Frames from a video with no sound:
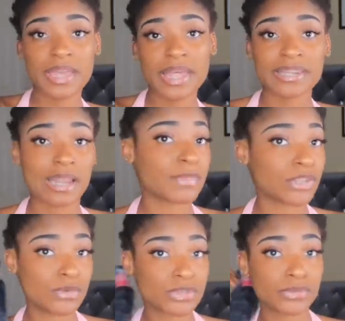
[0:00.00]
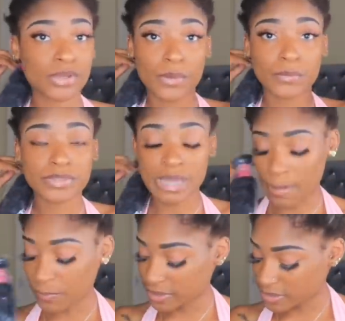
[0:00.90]
And I'm gonna use, you know, to have my
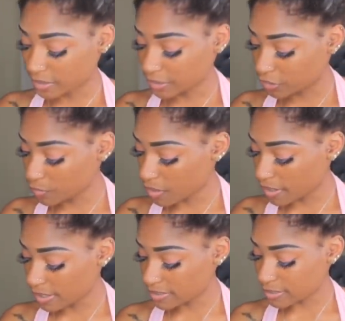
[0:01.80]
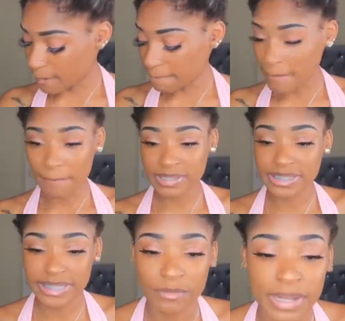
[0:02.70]
ponytail looking cute and all that. So I'm gonna
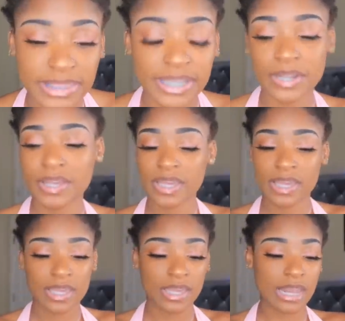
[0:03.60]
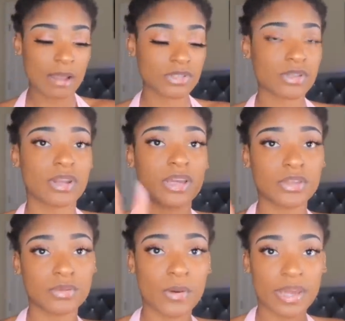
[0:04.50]
sit that right there and i'm just gonna
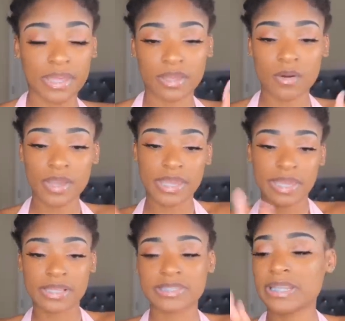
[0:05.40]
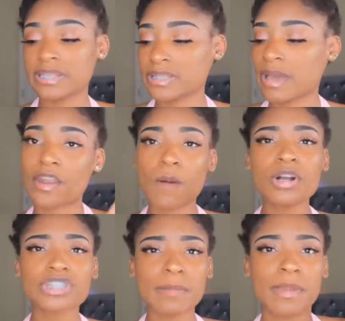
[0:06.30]
you know go ahead and set this up i
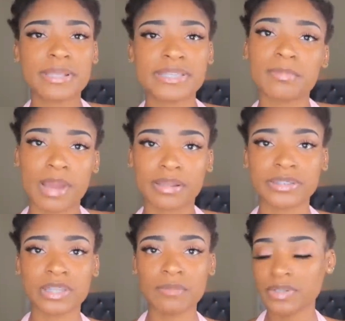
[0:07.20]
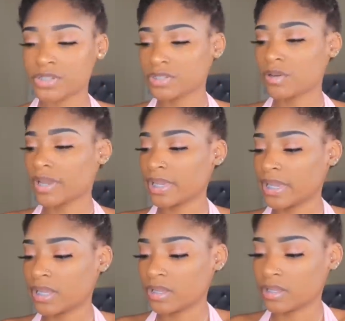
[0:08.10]
want y'all to be able to see the product so i'm gonna just go ahead
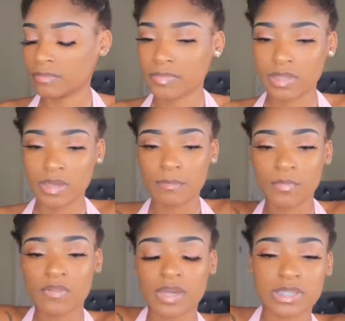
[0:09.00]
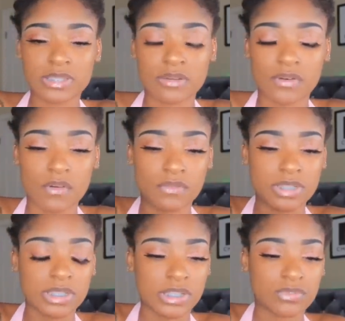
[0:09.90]
and um move all this stuff over
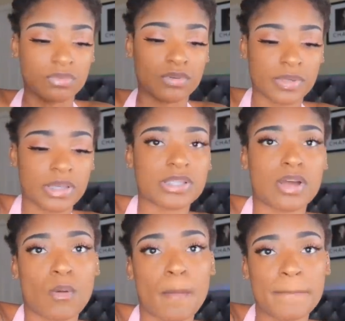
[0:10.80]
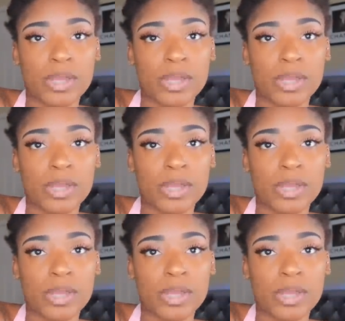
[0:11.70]
to this real quick so bear